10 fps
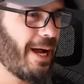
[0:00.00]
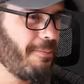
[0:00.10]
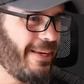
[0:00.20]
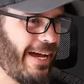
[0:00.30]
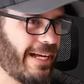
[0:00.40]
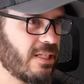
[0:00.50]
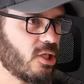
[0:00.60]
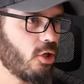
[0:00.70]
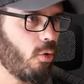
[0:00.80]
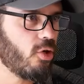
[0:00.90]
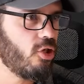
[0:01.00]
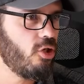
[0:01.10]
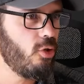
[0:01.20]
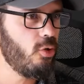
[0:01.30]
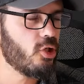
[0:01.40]
I'm not a
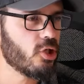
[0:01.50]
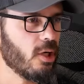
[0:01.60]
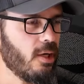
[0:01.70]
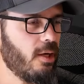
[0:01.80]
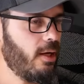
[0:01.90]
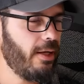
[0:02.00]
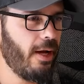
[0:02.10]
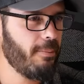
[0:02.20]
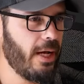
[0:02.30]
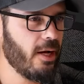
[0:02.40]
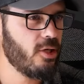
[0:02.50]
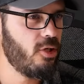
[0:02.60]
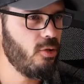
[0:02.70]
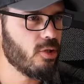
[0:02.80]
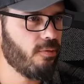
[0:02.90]
huge
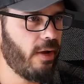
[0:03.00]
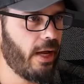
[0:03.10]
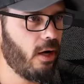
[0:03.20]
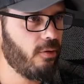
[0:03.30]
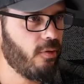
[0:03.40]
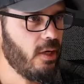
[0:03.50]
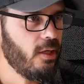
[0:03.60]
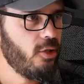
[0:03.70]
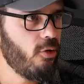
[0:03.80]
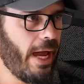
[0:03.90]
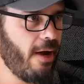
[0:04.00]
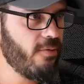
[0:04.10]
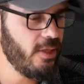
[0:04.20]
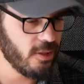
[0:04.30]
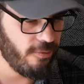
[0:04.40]
fan of. You have this